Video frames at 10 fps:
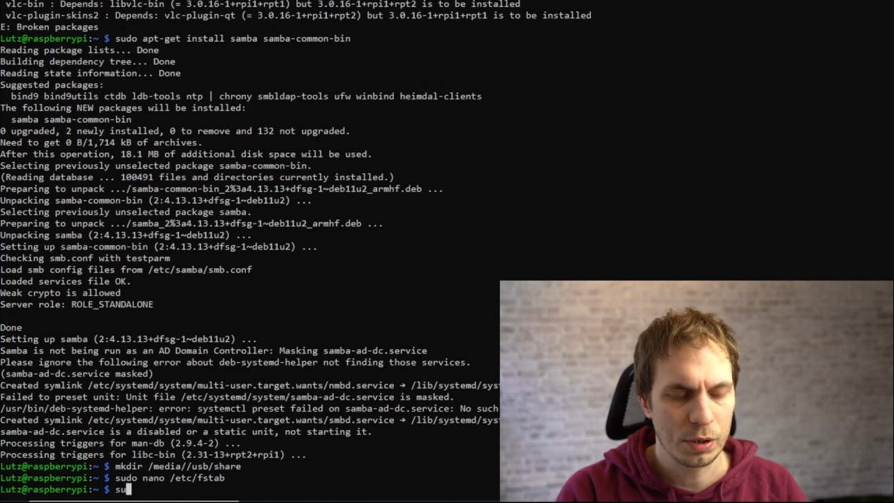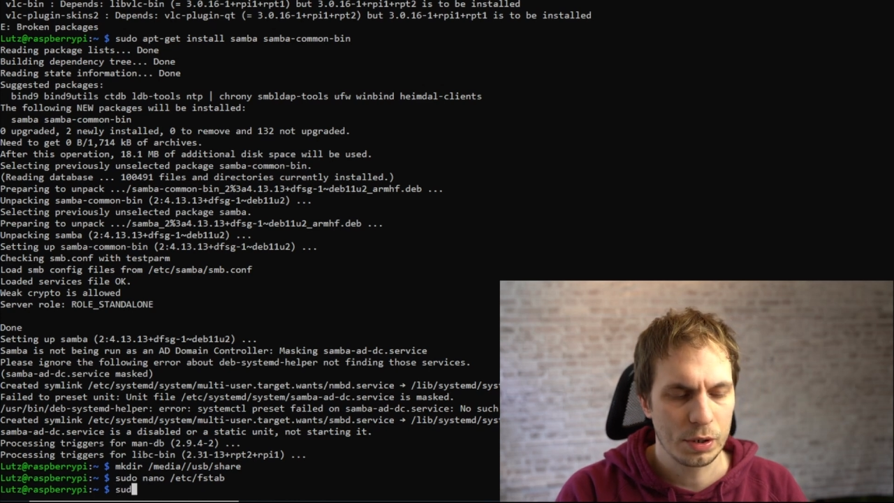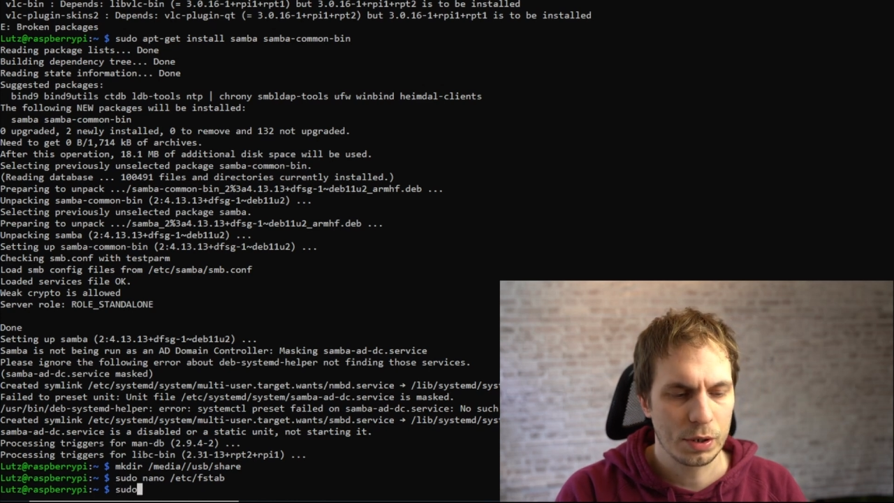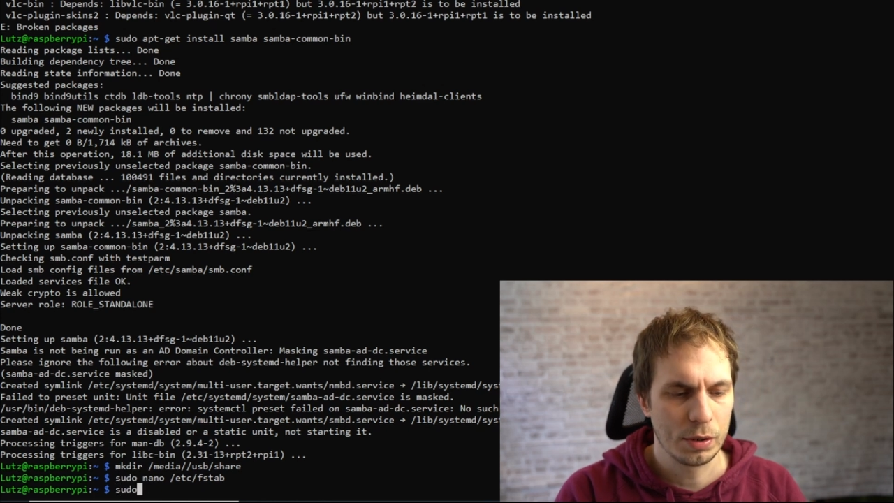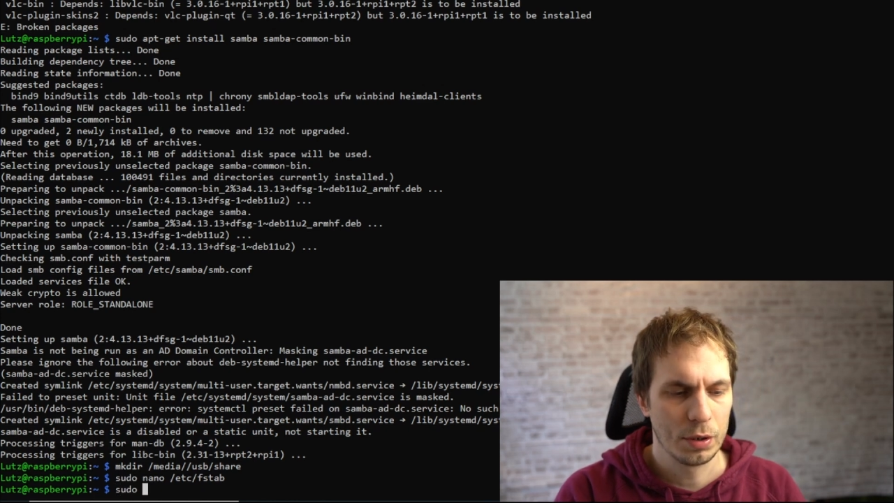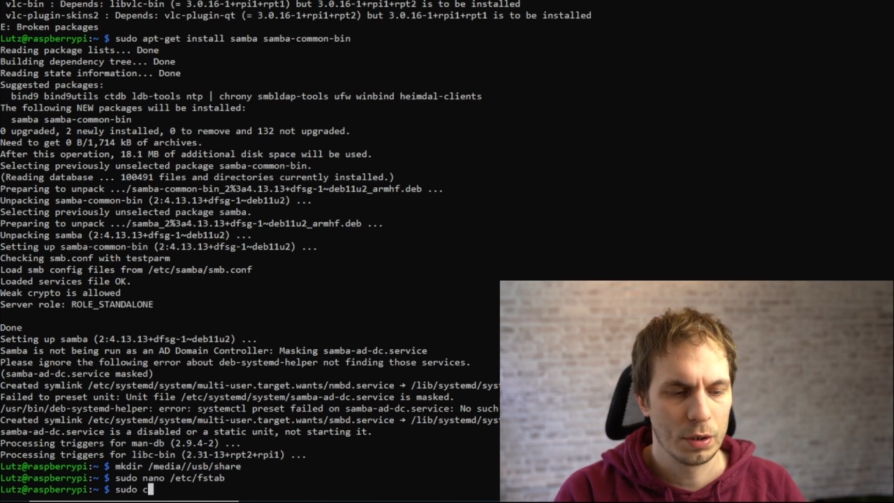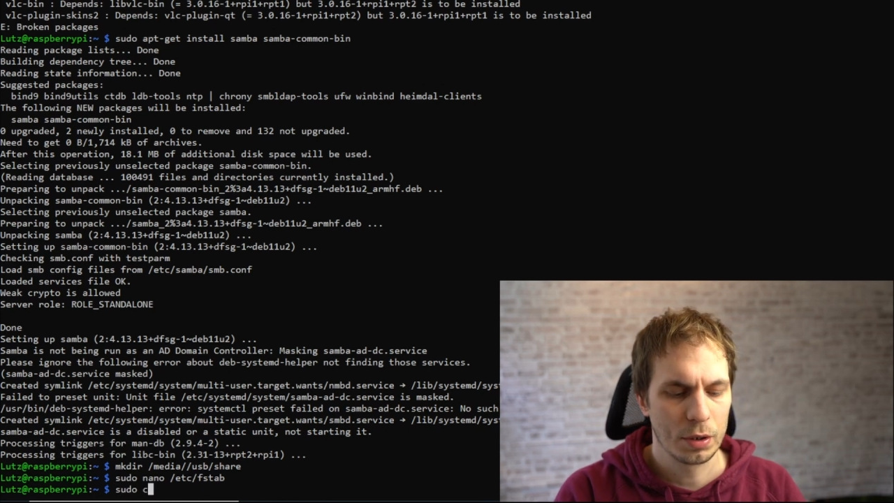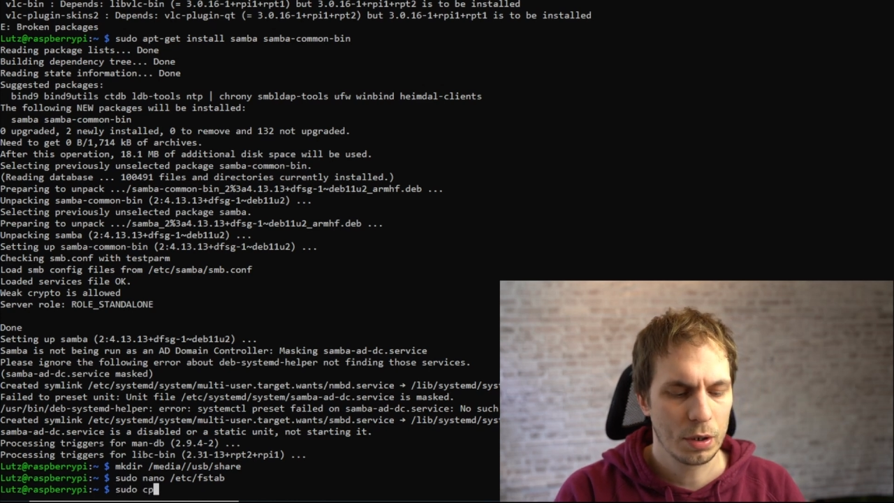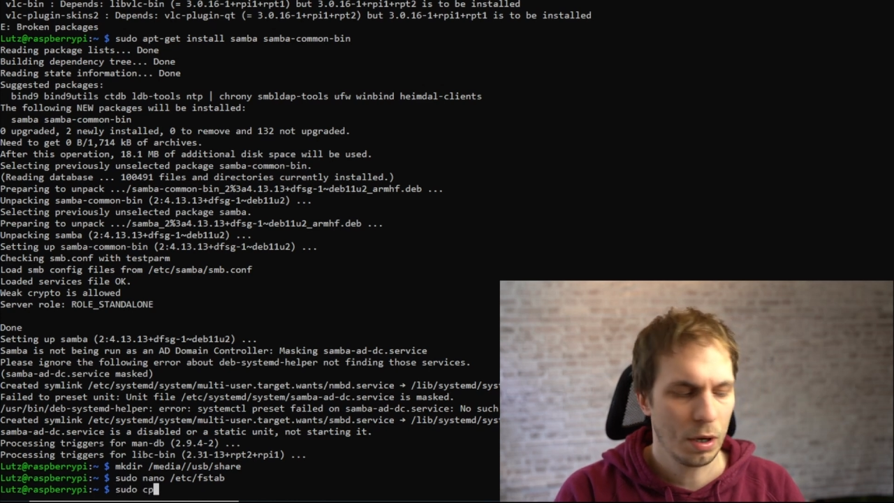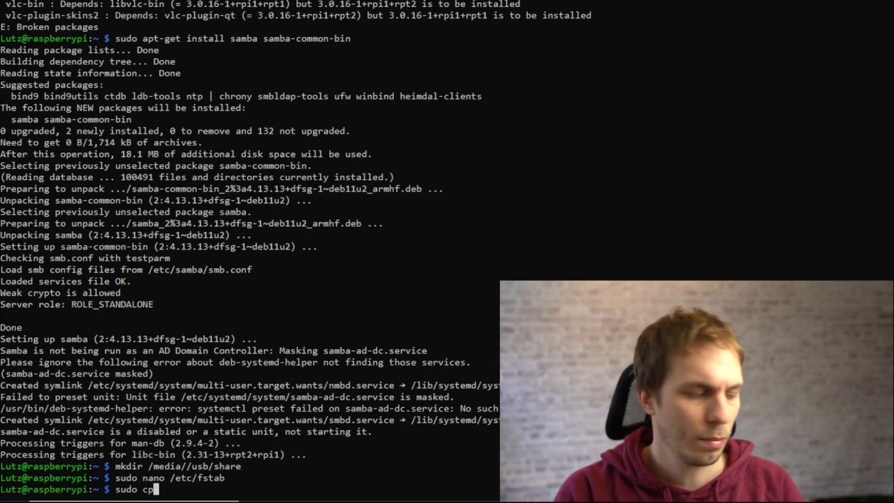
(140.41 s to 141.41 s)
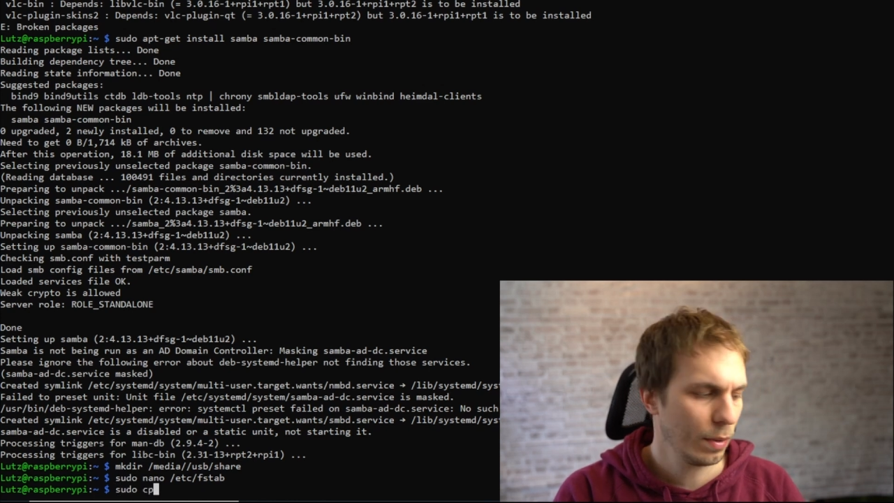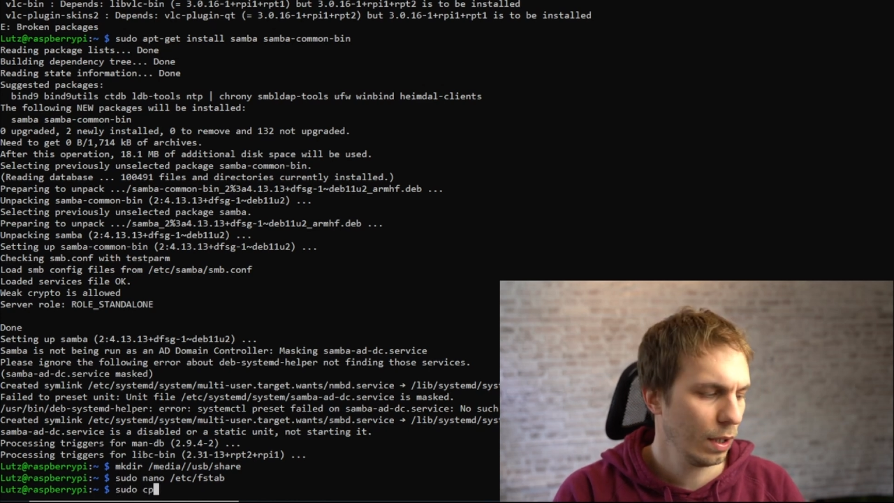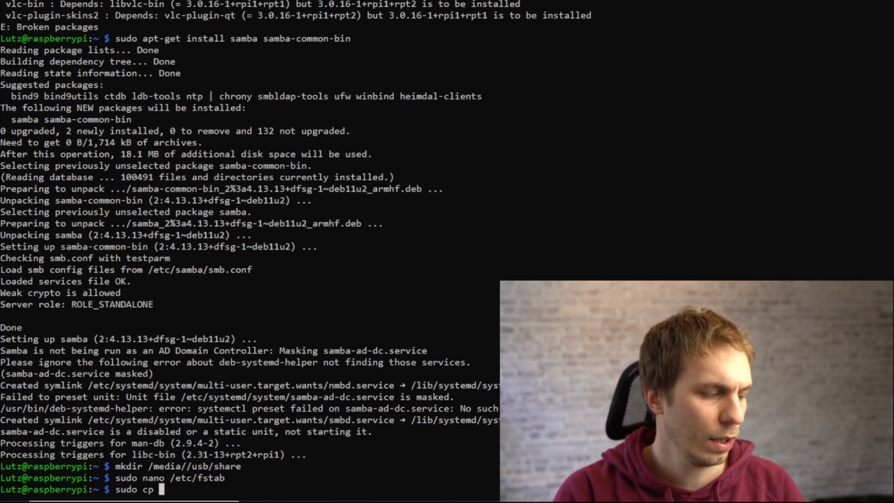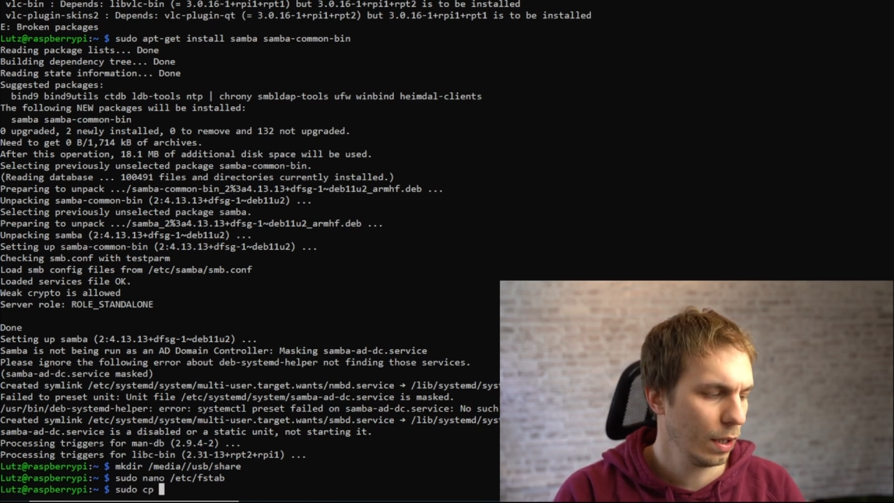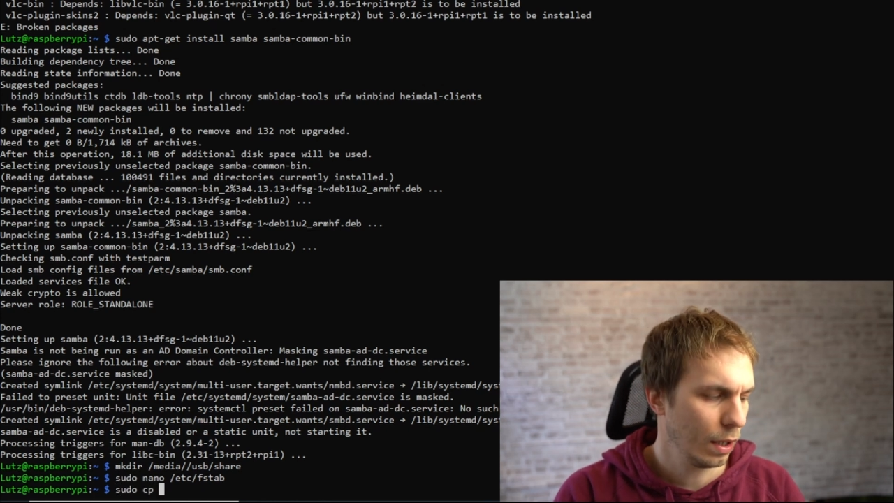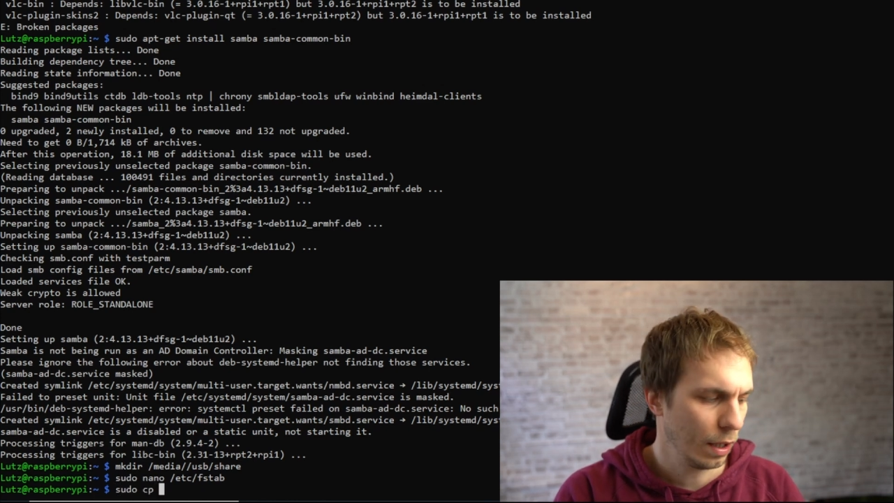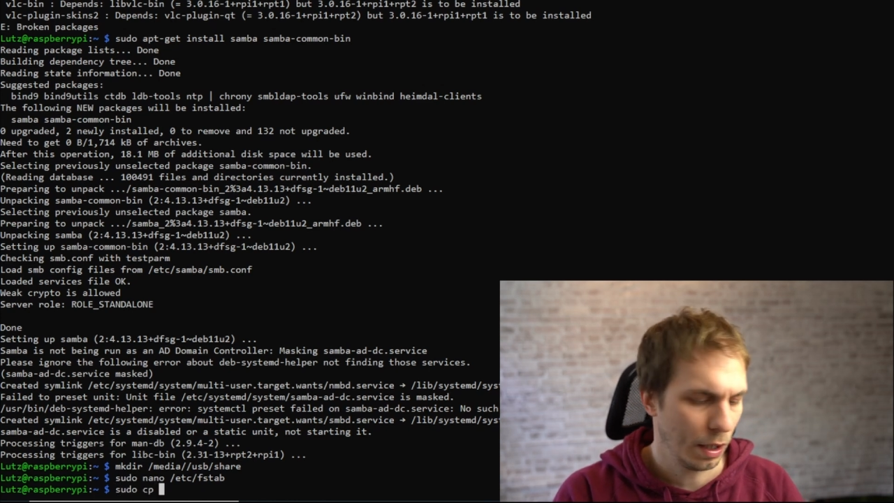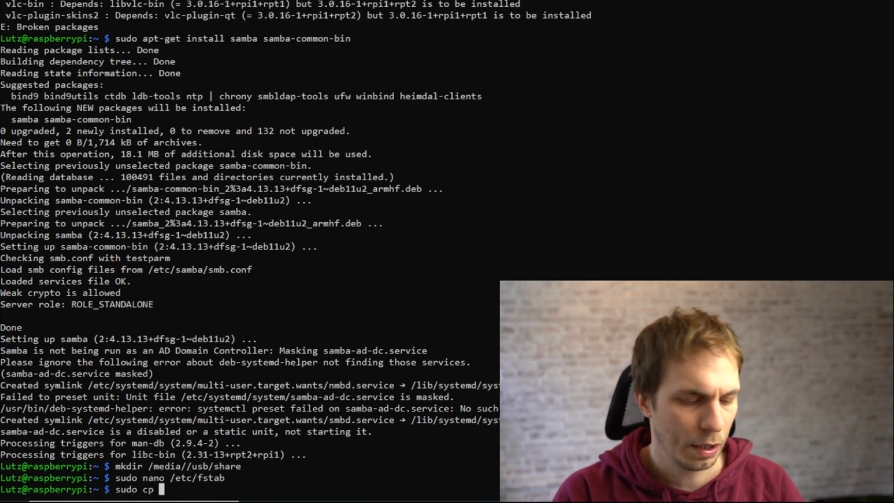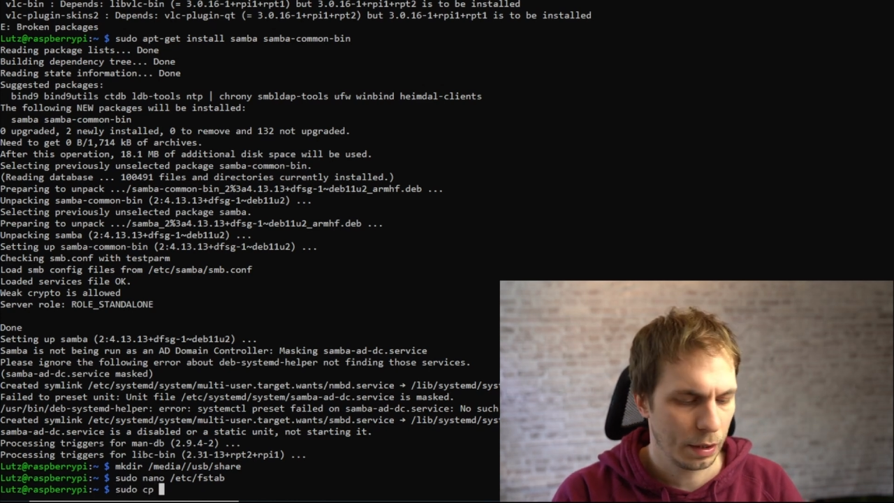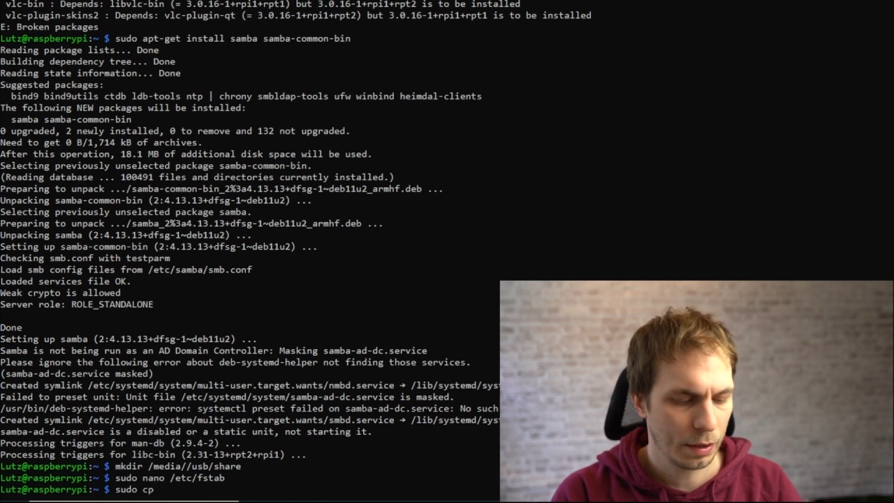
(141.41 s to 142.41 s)
sudo copy
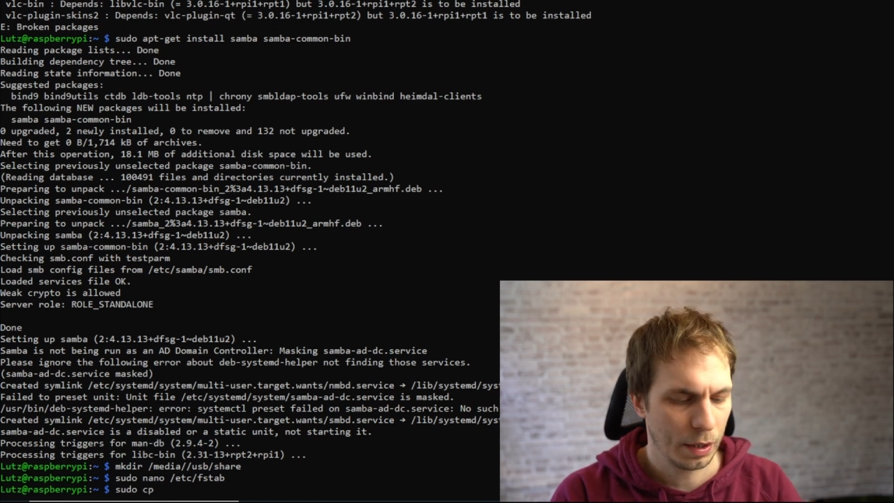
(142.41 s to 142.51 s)
and